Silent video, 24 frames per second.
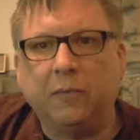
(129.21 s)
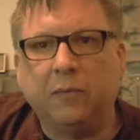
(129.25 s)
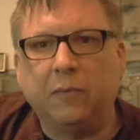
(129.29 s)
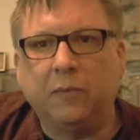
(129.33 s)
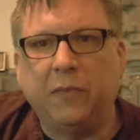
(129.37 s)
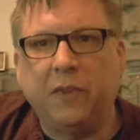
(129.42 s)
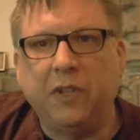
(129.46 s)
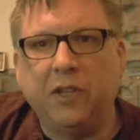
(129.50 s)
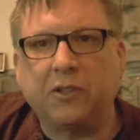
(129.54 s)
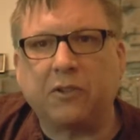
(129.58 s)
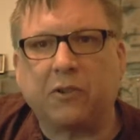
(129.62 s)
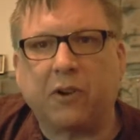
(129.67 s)

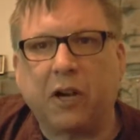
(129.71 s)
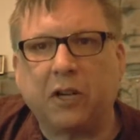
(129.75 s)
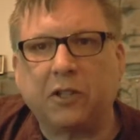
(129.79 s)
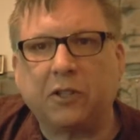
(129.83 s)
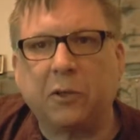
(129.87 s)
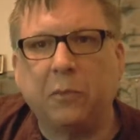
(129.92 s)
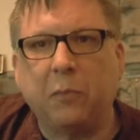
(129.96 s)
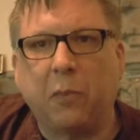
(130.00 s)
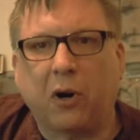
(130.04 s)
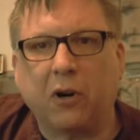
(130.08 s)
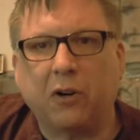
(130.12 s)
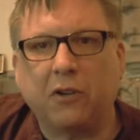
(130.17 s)
These are actually
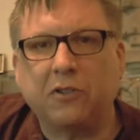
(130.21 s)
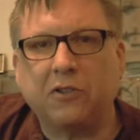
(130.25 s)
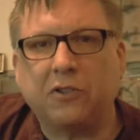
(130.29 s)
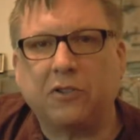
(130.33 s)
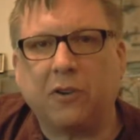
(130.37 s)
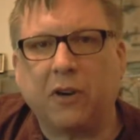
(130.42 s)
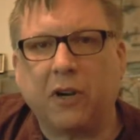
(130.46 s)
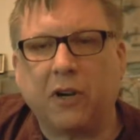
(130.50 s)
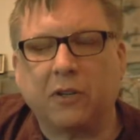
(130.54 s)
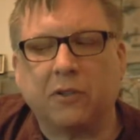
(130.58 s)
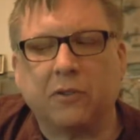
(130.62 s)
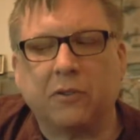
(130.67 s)
Martin
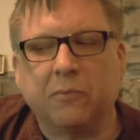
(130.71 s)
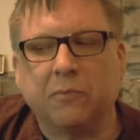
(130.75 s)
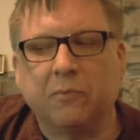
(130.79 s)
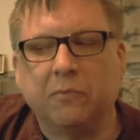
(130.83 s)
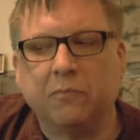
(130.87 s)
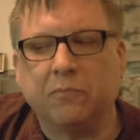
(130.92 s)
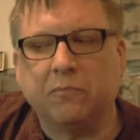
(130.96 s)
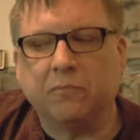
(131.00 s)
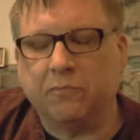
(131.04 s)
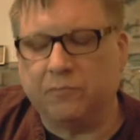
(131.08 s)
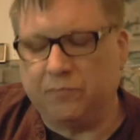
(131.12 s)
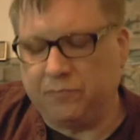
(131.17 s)
strings.
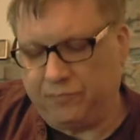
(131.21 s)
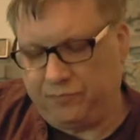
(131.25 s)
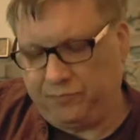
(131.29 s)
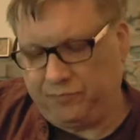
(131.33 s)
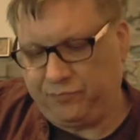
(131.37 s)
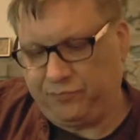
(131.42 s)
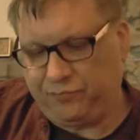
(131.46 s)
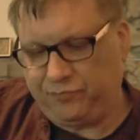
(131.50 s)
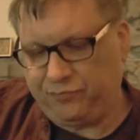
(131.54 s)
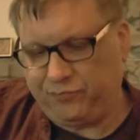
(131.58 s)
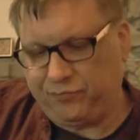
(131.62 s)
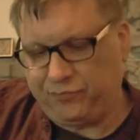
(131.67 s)

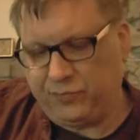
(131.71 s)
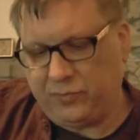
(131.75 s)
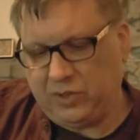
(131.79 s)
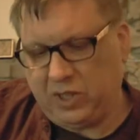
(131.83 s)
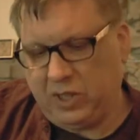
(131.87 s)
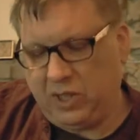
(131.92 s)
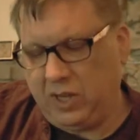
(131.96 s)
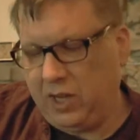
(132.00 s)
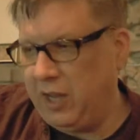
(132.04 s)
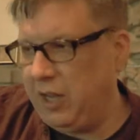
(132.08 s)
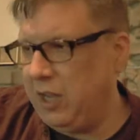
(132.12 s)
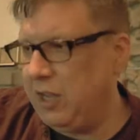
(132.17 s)

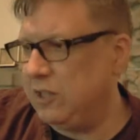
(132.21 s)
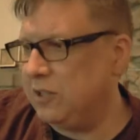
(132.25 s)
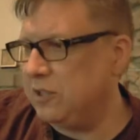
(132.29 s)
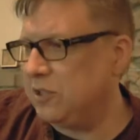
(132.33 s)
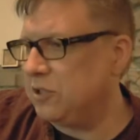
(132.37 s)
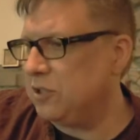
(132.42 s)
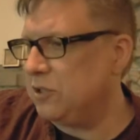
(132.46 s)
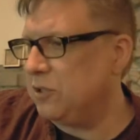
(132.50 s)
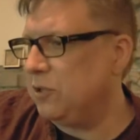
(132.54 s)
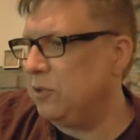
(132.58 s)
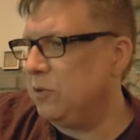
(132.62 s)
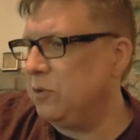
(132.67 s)
And
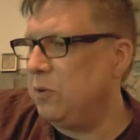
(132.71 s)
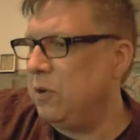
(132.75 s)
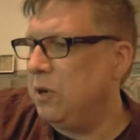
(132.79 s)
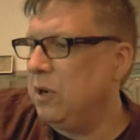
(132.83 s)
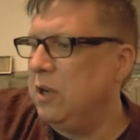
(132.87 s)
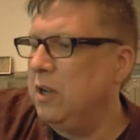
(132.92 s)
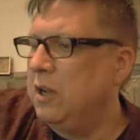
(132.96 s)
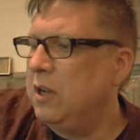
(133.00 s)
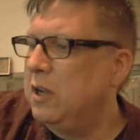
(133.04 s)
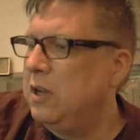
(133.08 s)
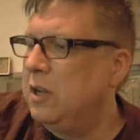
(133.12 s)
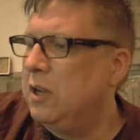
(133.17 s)
so
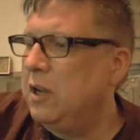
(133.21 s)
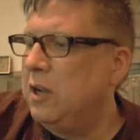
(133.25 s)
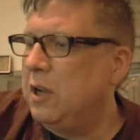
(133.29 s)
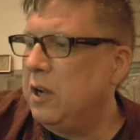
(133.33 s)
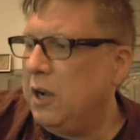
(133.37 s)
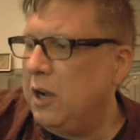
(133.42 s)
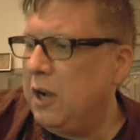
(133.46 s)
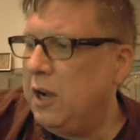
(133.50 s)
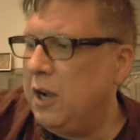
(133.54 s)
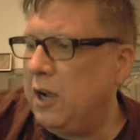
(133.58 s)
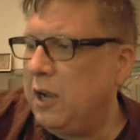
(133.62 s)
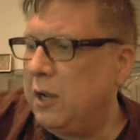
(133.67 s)

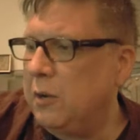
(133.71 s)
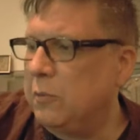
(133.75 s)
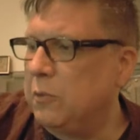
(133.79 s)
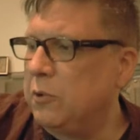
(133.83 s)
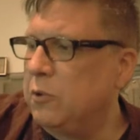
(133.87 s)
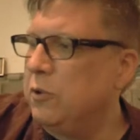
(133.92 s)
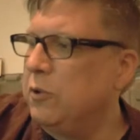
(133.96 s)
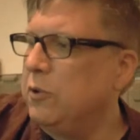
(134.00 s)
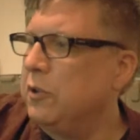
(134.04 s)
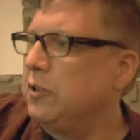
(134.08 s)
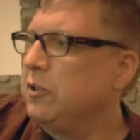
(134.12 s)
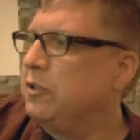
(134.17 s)
I'm
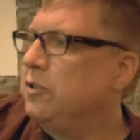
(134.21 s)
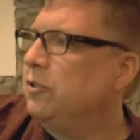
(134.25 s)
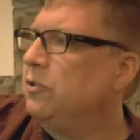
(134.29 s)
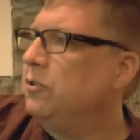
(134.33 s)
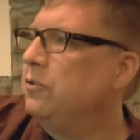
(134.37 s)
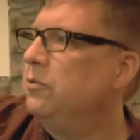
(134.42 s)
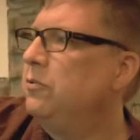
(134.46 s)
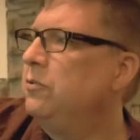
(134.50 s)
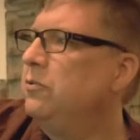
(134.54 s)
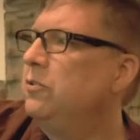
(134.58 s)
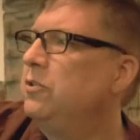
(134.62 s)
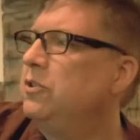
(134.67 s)
going
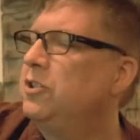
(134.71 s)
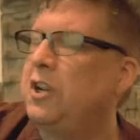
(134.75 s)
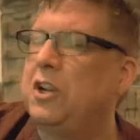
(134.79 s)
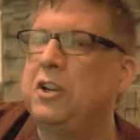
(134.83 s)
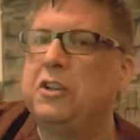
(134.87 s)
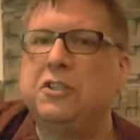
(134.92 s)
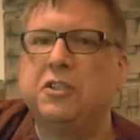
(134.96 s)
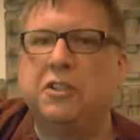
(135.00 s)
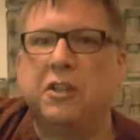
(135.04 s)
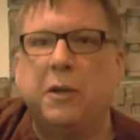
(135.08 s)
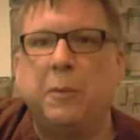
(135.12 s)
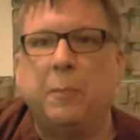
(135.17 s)
to
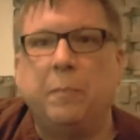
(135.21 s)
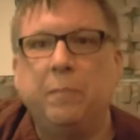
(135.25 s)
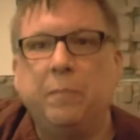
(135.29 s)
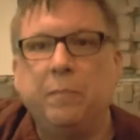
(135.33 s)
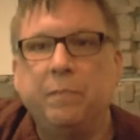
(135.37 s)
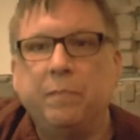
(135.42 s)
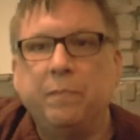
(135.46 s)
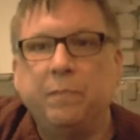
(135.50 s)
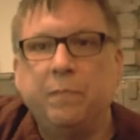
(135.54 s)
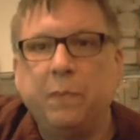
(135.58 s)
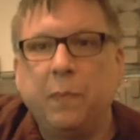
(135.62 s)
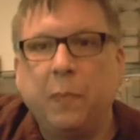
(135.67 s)
change them
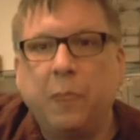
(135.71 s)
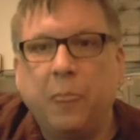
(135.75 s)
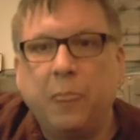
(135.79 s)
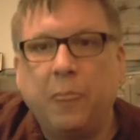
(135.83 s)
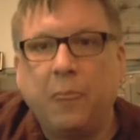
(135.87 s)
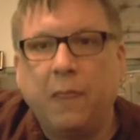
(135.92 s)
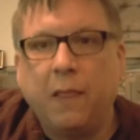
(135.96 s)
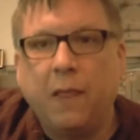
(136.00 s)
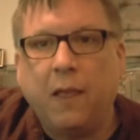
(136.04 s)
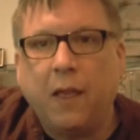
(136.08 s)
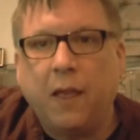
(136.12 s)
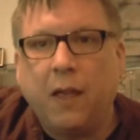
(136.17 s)

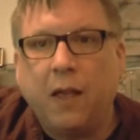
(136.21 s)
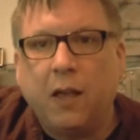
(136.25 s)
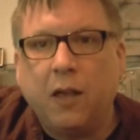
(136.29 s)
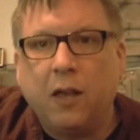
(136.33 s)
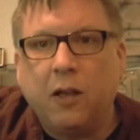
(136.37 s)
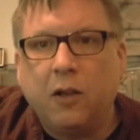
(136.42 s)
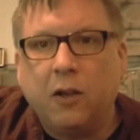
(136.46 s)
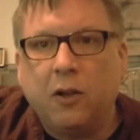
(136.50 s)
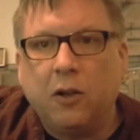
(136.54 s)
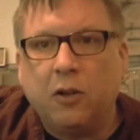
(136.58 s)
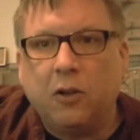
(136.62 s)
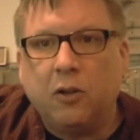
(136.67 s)

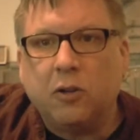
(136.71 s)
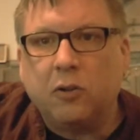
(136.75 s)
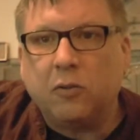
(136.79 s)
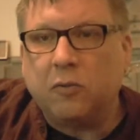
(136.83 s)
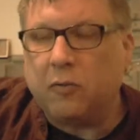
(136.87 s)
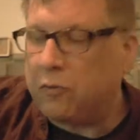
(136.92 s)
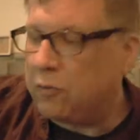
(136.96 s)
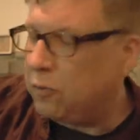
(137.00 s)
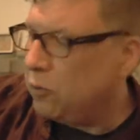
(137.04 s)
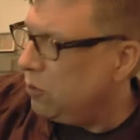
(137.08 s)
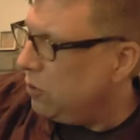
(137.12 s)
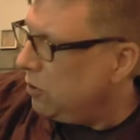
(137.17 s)

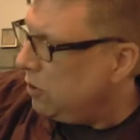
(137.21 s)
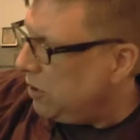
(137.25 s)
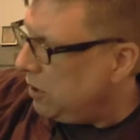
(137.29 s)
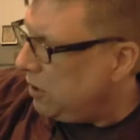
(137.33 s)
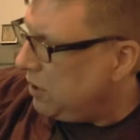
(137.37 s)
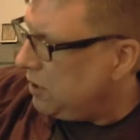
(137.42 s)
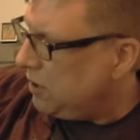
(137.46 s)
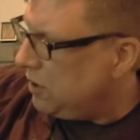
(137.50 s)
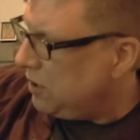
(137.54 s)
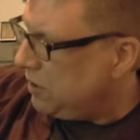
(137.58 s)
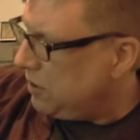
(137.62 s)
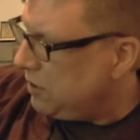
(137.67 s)

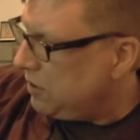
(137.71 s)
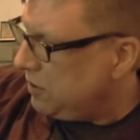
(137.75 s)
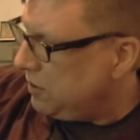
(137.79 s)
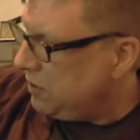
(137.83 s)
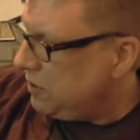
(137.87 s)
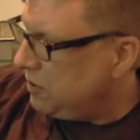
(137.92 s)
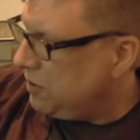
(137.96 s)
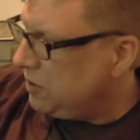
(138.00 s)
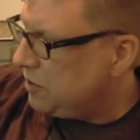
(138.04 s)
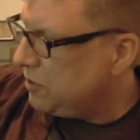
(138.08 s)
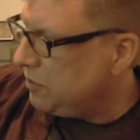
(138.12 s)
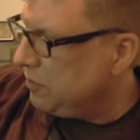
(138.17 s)
for
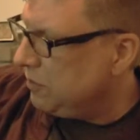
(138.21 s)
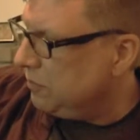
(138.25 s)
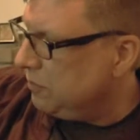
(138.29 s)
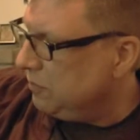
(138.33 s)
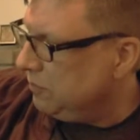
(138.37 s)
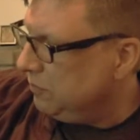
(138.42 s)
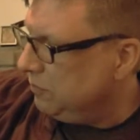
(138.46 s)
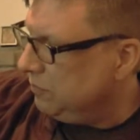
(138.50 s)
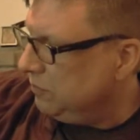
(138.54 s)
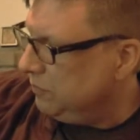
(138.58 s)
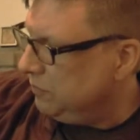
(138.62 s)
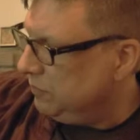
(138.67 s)

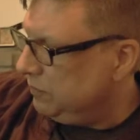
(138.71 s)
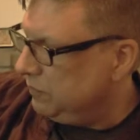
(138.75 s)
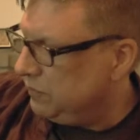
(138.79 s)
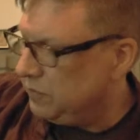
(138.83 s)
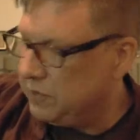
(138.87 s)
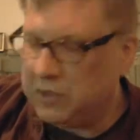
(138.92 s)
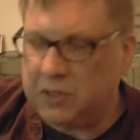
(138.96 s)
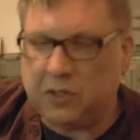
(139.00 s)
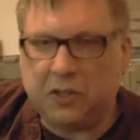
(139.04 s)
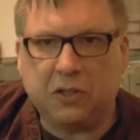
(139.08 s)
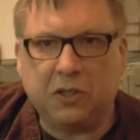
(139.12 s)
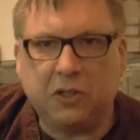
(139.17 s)
some
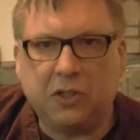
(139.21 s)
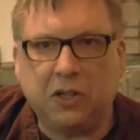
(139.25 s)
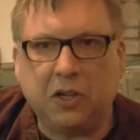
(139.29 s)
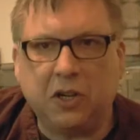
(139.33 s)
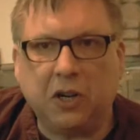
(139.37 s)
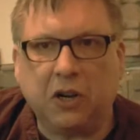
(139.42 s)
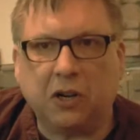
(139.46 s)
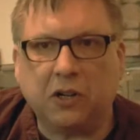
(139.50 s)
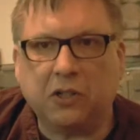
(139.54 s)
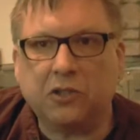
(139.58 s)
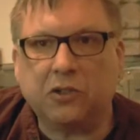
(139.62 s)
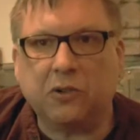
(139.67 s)

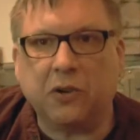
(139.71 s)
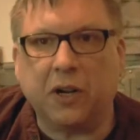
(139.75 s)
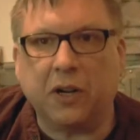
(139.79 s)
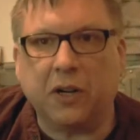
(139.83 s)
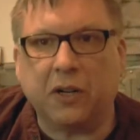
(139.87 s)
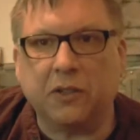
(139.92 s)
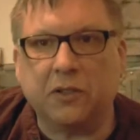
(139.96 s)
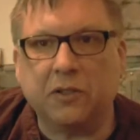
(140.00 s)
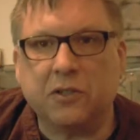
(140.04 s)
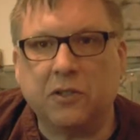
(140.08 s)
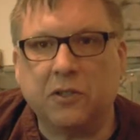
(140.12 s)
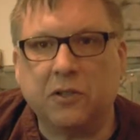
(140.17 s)
DR
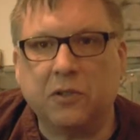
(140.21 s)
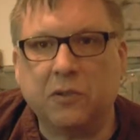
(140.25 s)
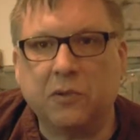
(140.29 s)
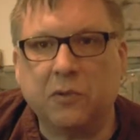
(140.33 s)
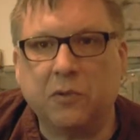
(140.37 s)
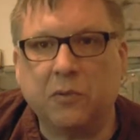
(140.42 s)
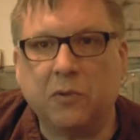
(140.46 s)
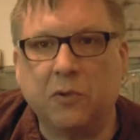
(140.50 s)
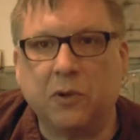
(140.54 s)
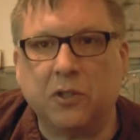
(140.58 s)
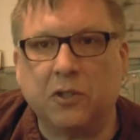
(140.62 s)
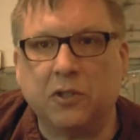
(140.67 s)
strings,
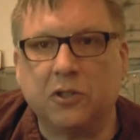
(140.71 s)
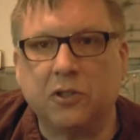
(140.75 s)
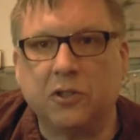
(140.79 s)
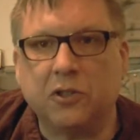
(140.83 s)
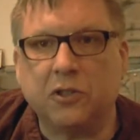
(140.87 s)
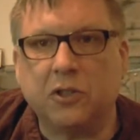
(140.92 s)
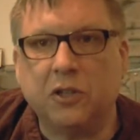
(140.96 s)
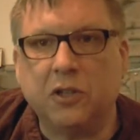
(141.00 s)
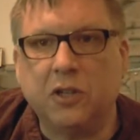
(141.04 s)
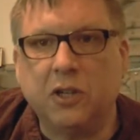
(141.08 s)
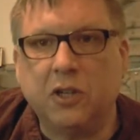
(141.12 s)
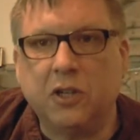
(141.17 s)

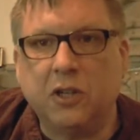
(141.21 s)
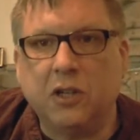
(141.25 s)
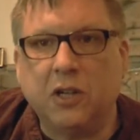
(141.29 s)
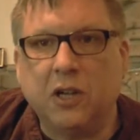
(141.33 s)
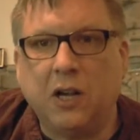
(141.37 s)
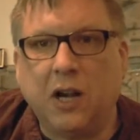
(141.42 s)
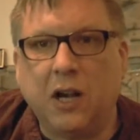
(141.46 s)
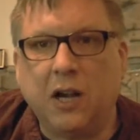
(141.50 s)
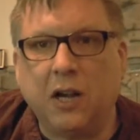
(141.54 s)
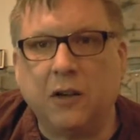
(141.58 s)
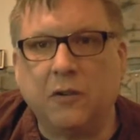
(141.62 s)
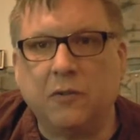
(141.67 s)
which
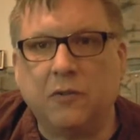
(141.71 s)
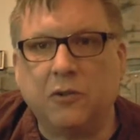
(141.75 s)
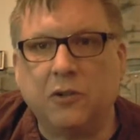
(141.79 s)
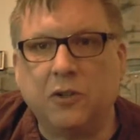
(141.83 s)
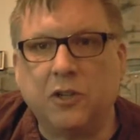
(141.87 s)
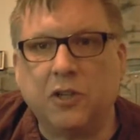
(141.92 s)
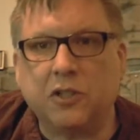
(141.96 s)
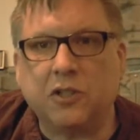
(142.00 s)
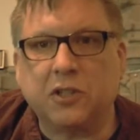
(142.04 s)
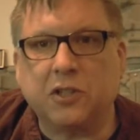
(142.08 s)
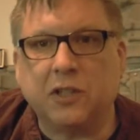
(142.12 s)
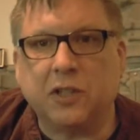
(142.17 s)
I have
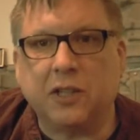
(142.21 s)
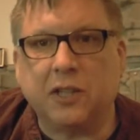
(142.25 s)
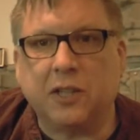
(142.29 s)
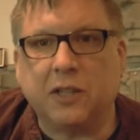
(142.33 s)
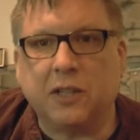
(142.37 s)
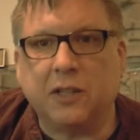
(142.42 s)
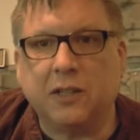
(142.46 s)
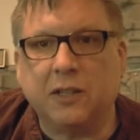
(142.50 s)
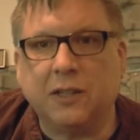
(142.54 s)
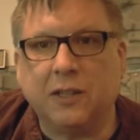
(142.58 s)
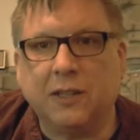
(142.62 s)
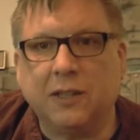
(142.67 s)
traditionally
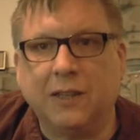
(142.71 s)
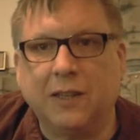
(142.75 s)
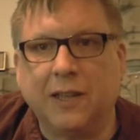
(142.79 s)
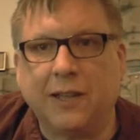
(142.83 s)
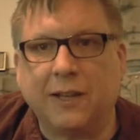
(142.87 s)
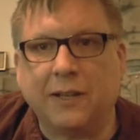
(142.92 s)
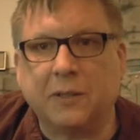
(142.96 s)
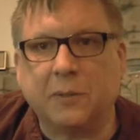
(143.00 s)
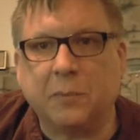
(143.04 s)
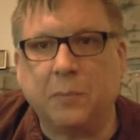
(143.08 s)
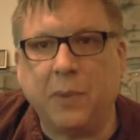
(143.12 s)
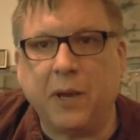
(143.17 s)

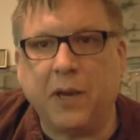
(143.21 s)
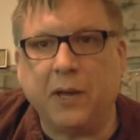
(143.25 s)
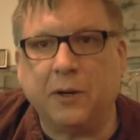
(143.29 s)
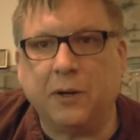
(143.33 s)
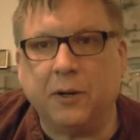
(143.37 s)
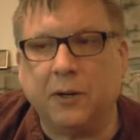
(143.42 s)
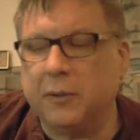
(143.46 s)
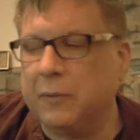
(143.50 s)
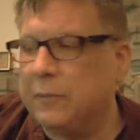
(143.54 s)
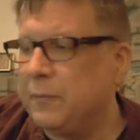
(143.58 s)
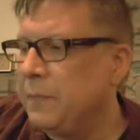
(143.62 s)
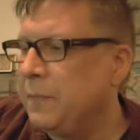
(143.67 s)
liked better.